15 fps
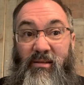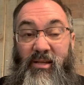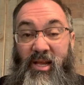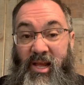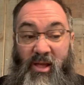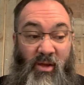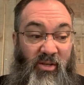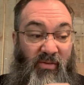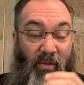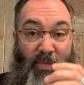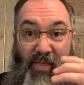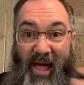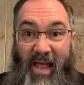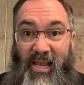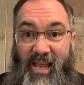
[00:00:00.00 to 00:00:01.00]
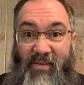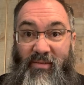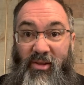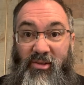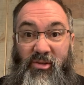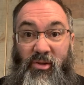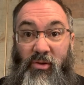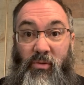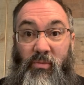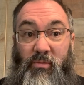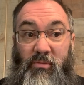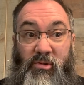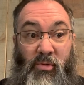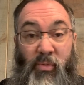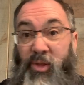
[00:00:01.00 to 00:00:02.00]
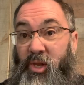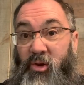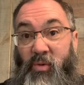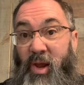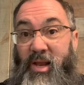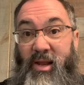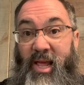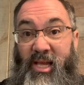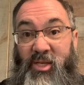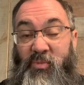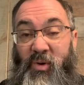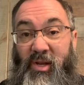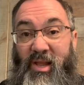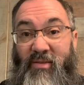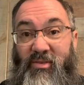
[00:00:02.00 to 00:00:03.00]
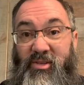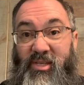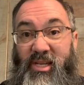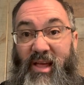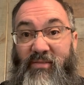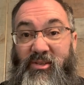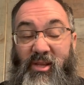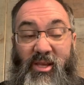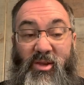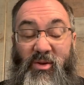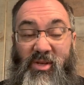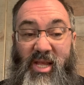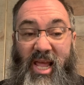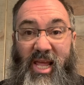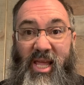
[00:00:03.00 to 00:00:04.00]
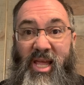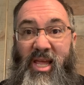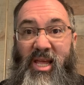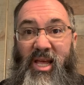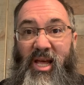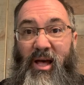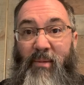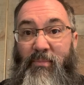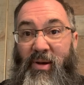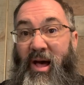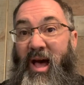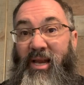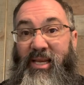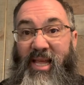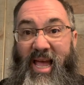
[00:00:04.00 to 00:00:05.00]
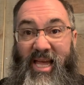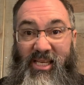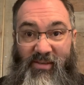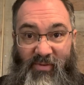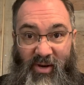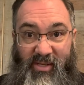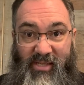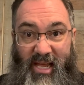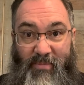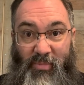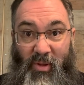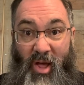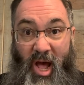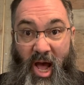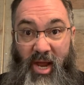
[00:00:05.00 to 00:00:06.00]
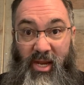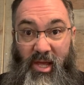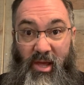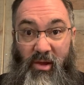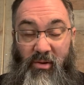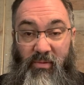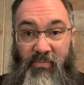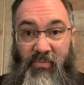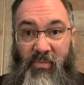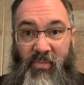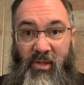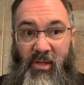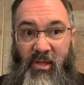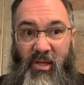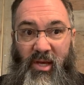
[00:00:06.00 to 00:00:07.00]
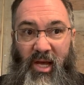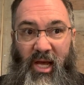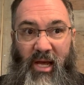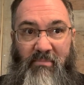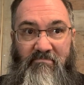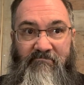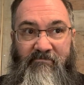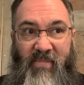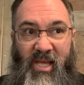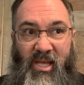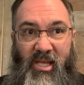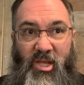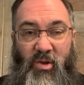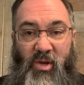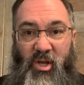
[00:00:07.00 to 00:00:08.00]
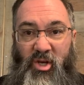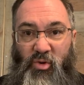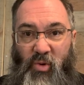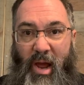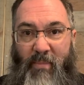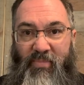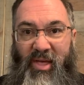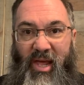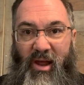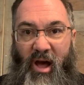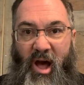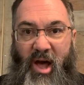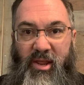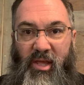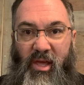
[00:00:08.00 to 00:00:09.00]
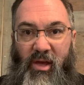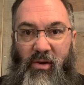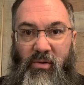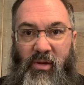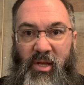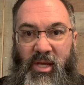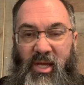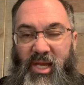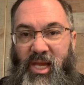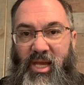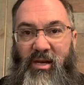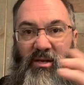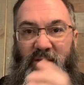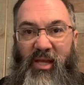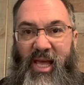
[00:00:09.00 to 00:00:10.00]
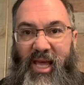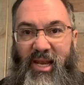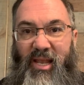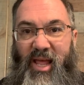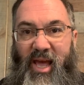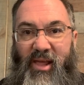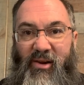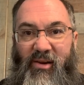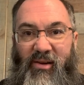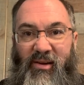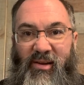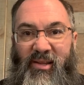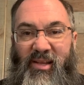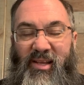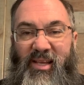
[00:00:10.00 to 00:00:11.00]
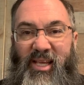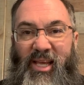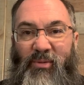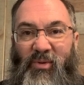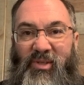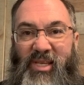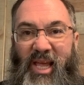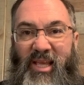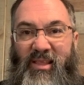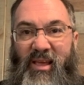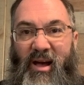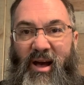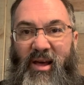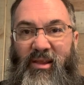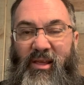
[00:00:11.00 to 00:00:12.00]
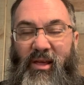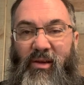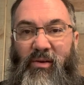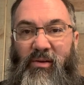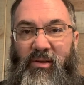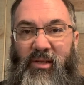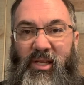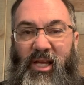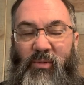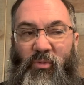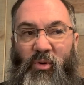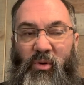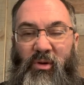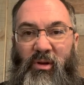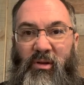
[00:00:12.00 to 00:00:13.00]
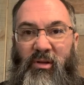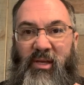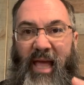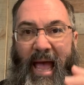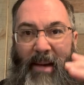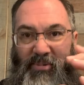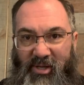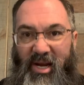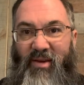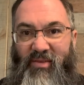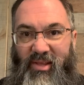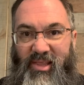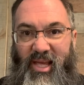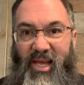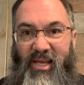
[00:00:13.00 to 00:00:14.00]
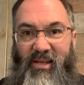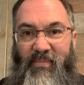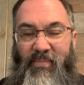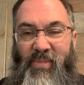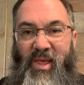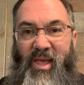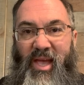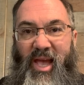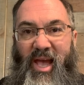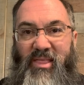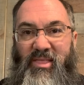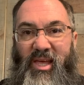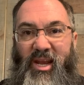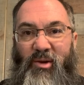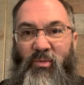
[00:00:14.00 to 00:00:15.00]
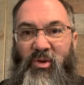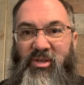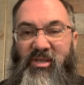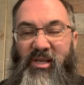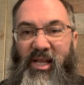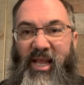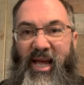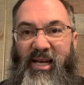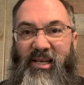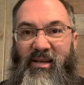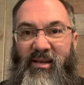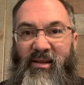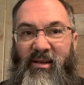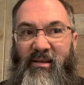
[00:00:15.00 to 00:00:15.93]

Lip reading: It goes from that level to really great expert level stuff. So like you take a podcast, for example, audio, you can drop that audio into Headliner. It will take the audio, it will caption everything, and then it will select